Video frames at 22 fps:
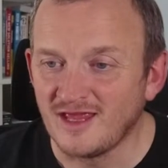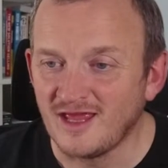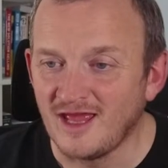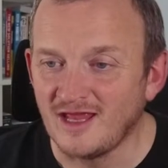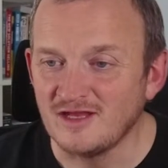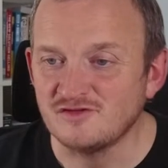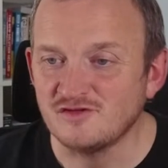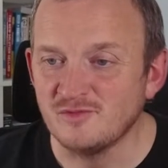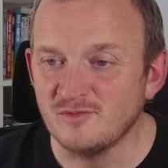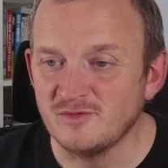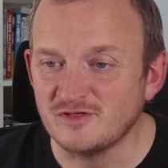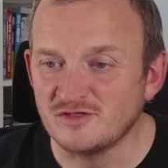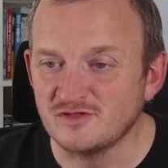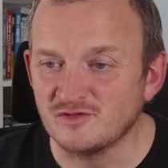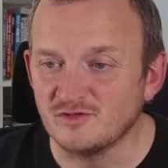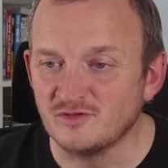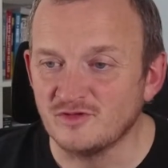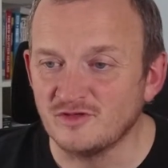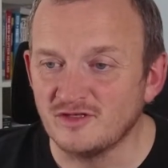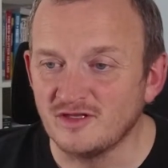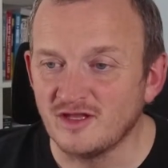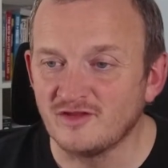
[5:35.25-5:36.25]
Andrew
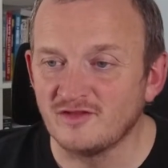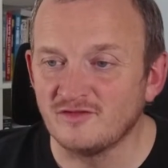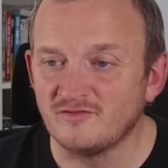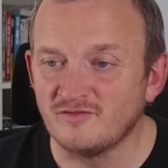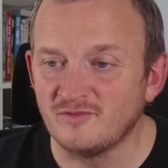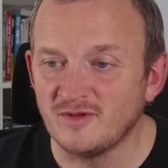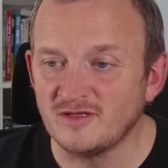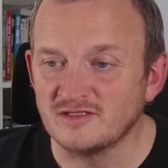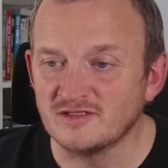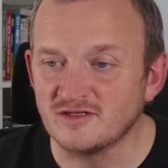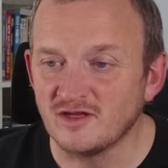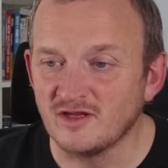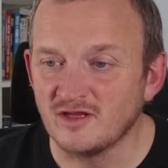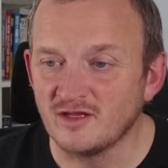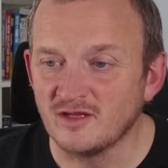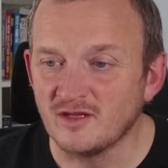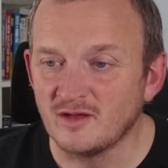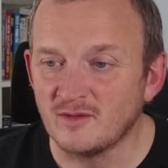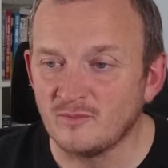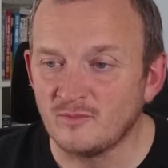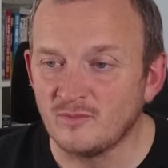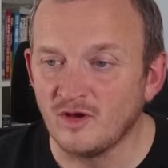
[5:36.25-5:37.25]
Mitchell, nothing for me
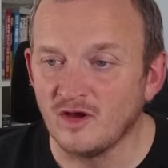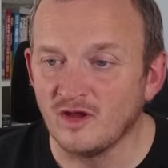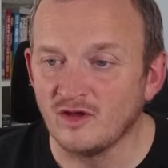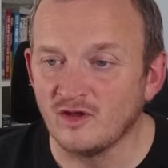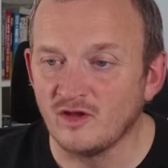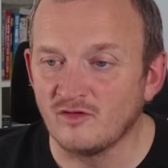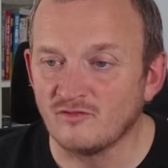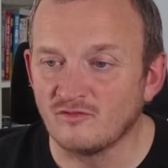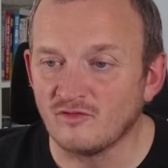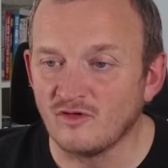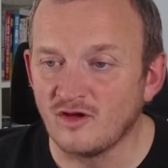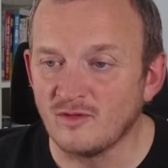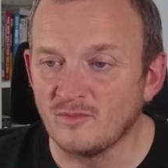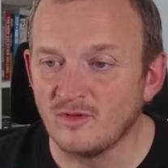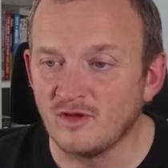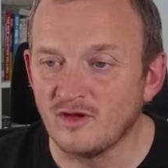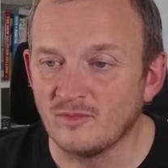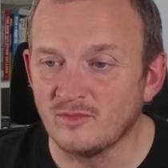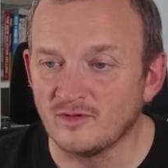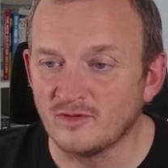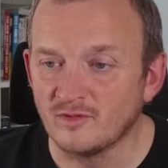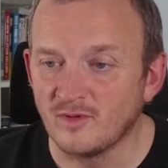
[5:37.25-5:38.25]
tonight, but a lot of rye
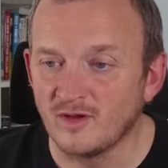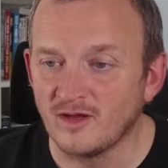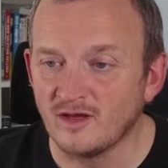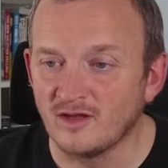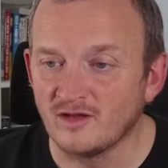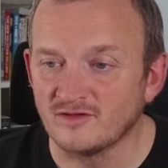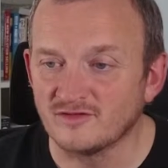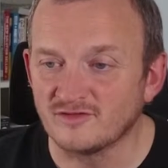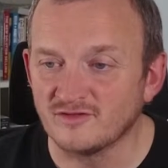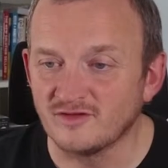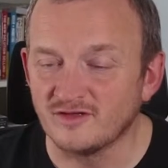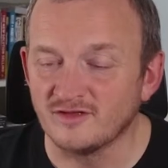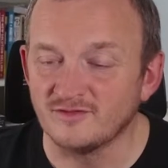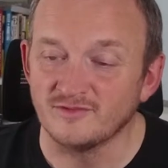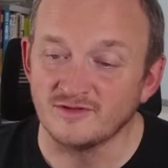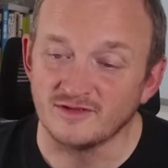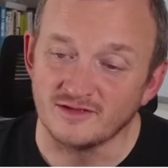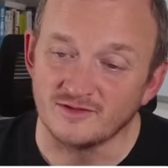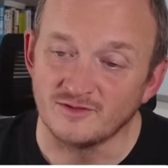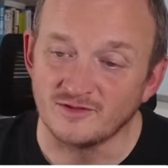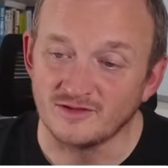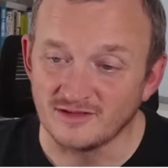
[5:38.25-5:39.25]
bourbon away last night.
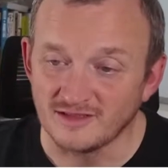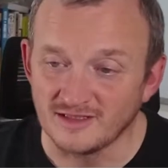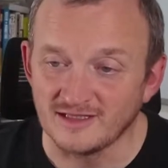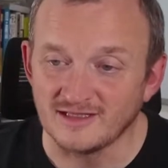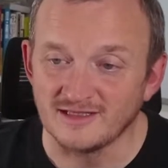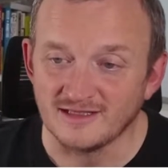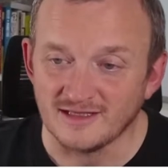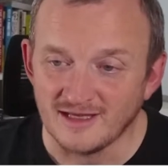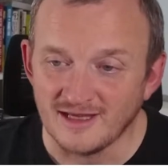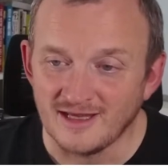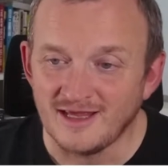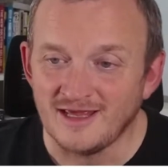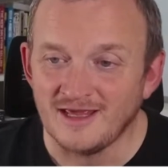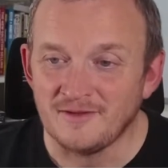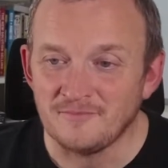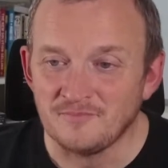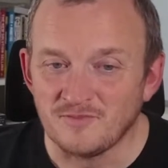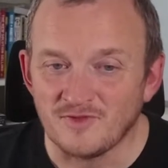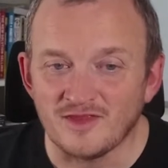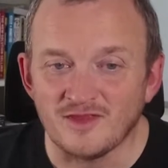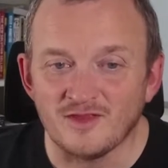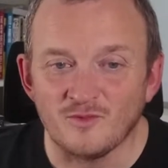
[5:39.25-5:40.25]
You know,
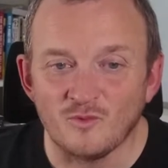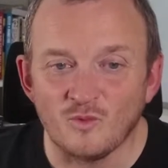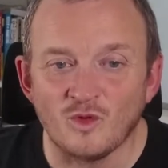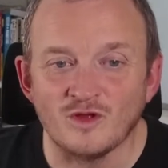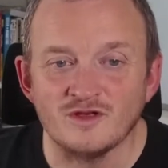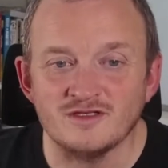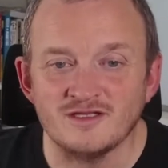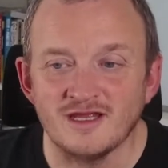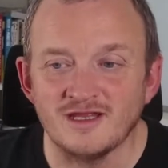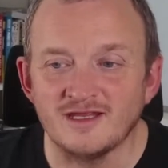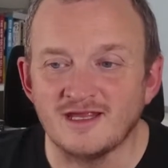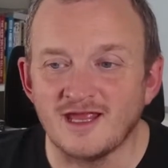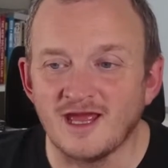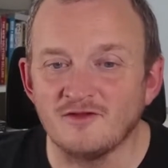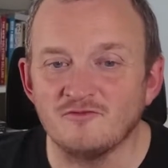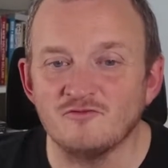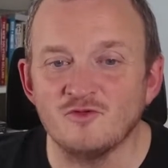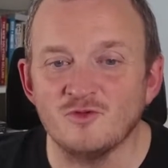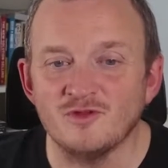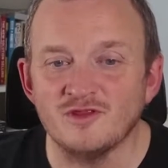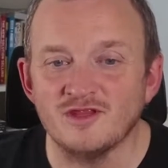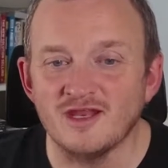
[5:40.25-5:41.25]
one day
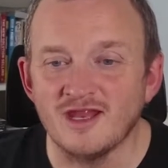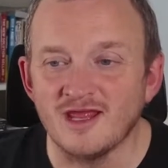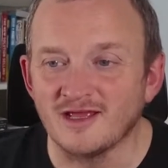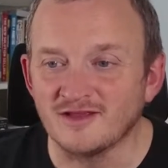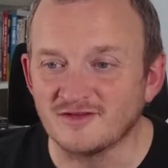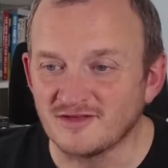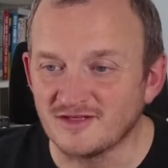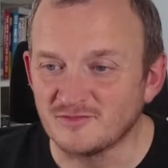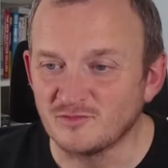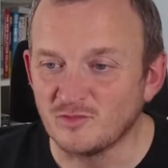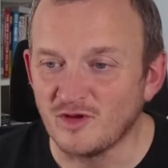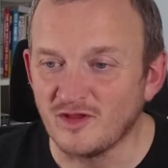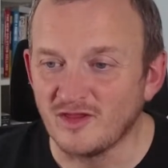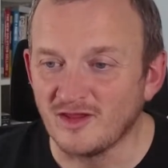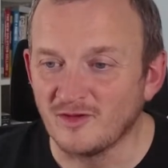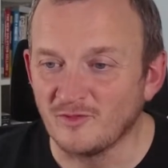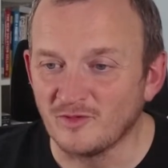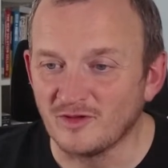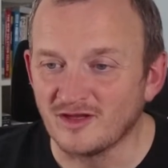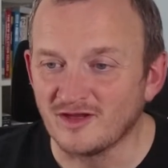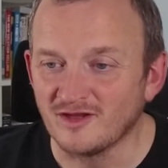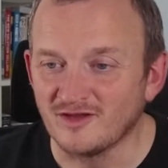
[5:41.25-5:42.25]
can ruin the next. Let's put it
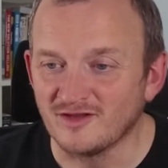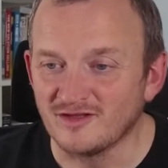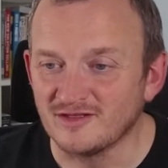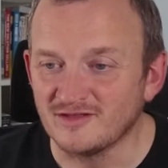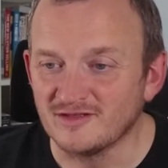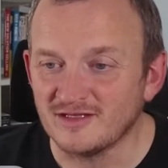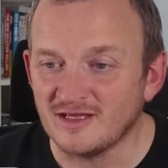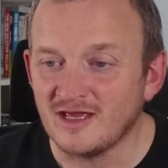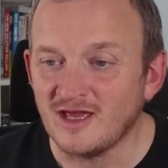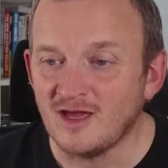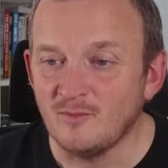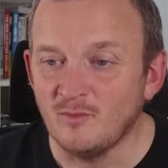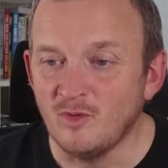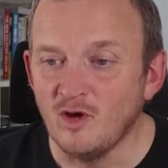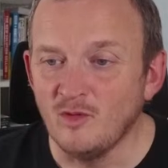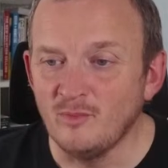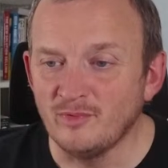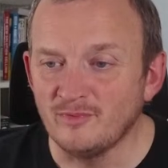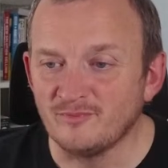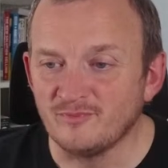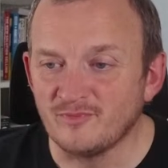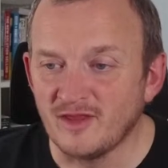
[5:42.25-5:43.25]
that way, can't it?
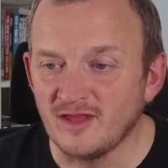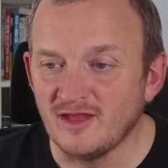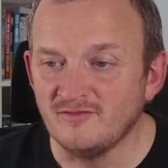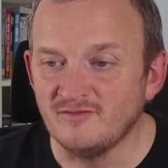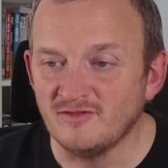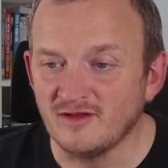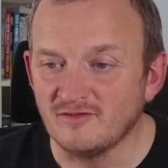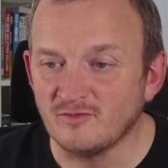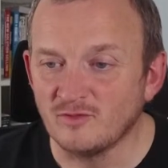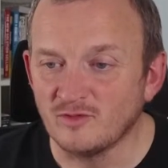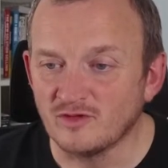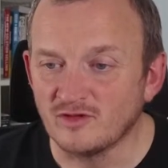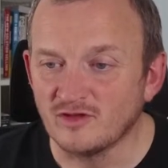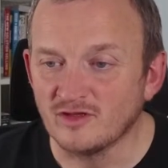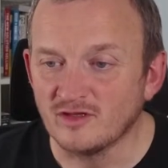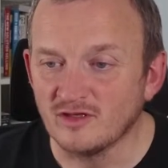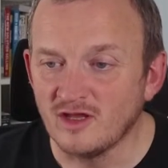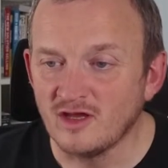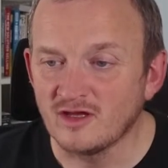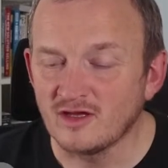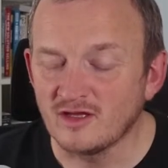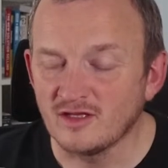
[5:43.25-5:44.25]
Bob, evening, everyone.
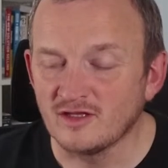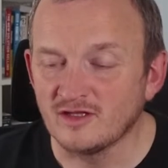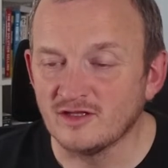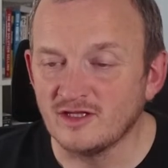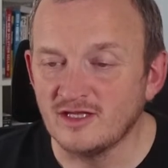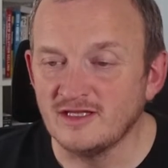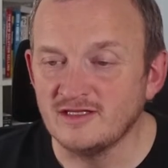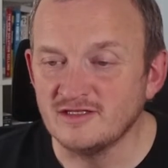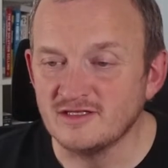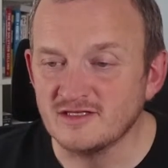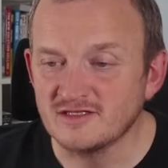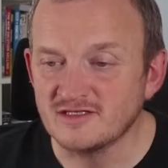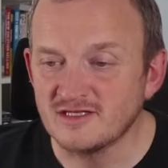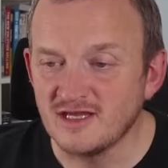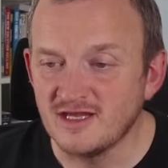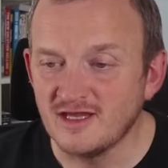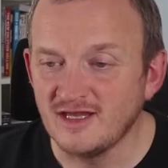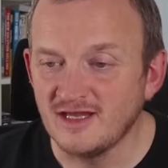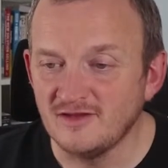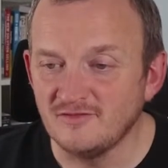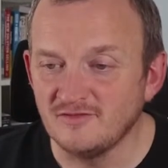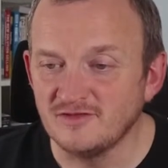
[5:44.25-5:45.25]
Good luck. Linda's
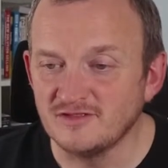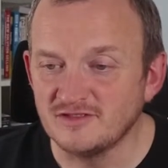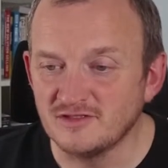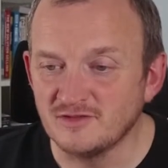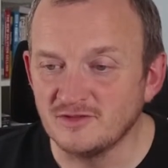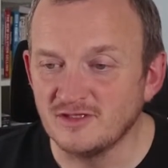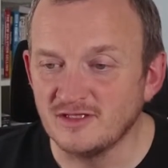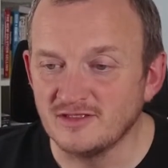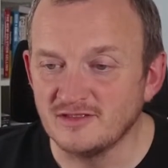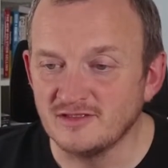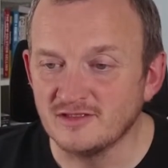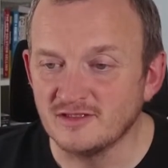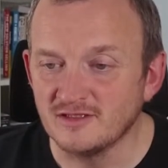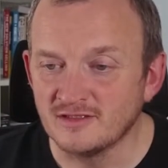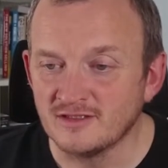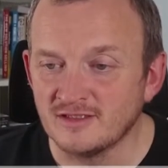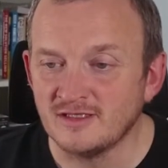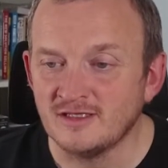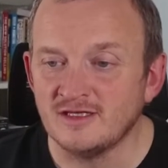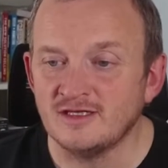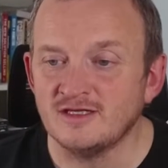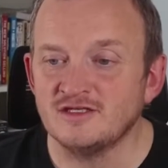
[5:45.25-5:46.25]
here. Evening to you, Linda.
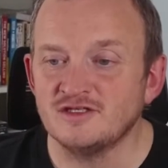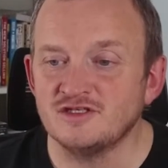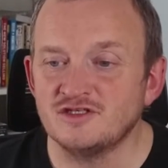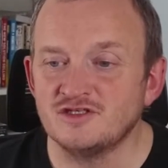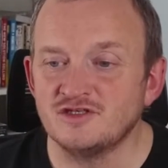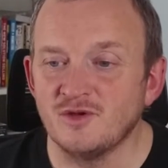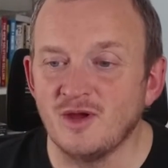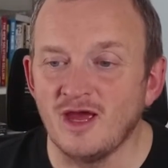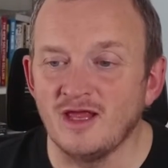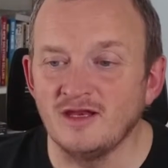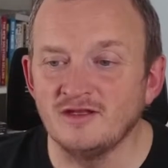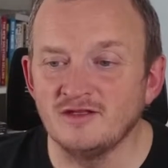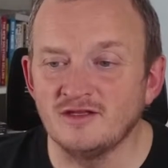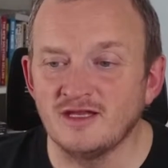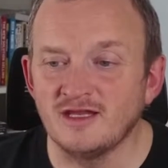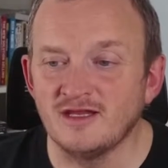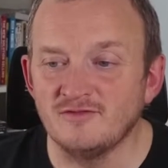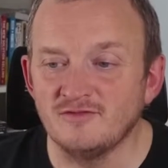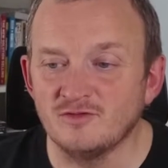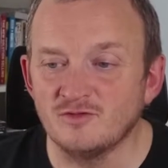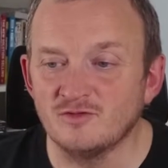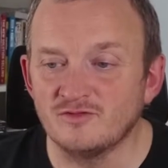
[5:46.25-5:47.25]
Stuart Allen,
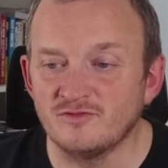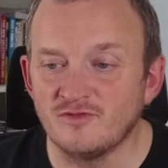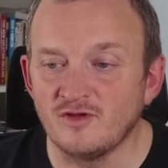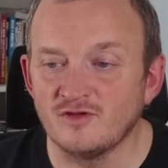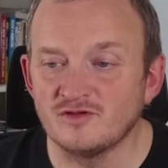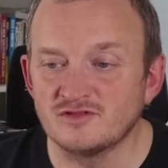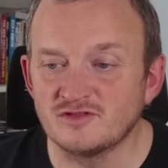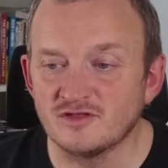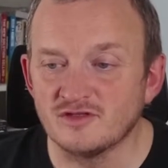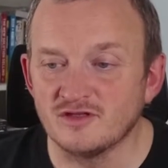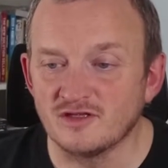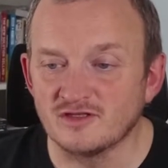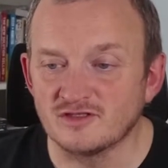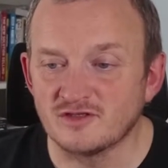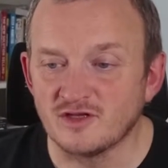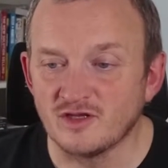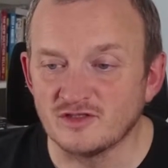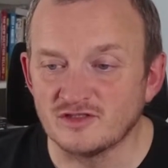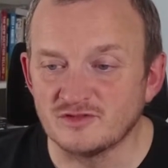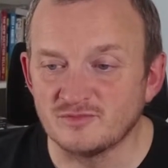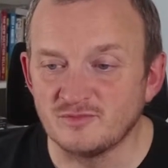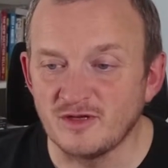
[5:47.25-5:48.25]
evening, all folks. Good luck,
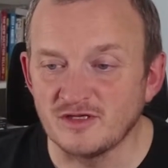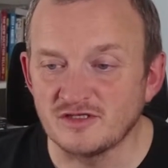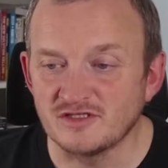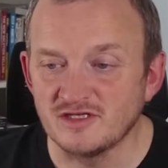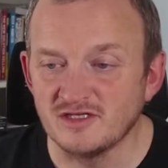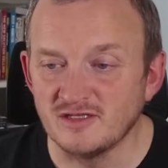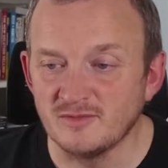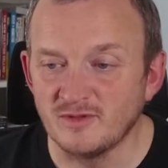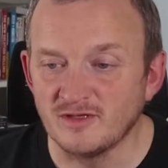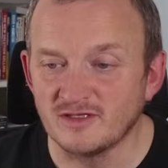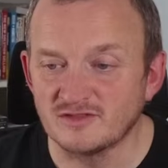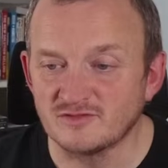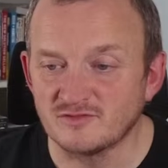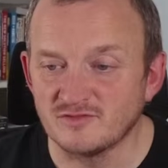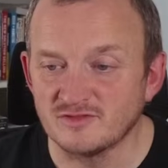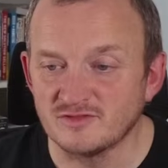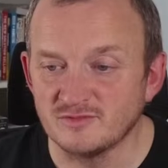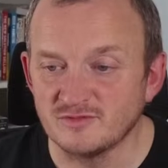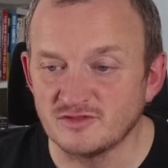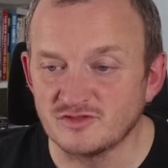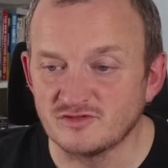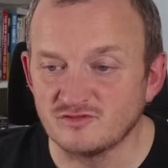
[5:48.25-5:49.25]
especially in the big
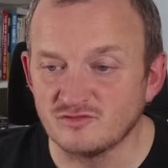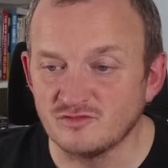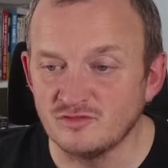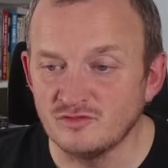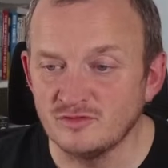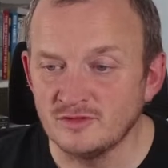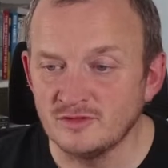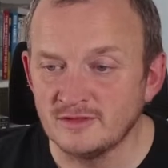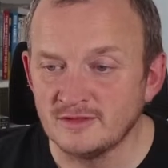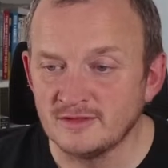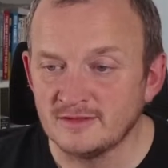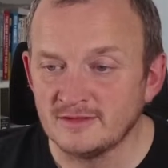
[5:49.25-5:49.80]
Christmas draw.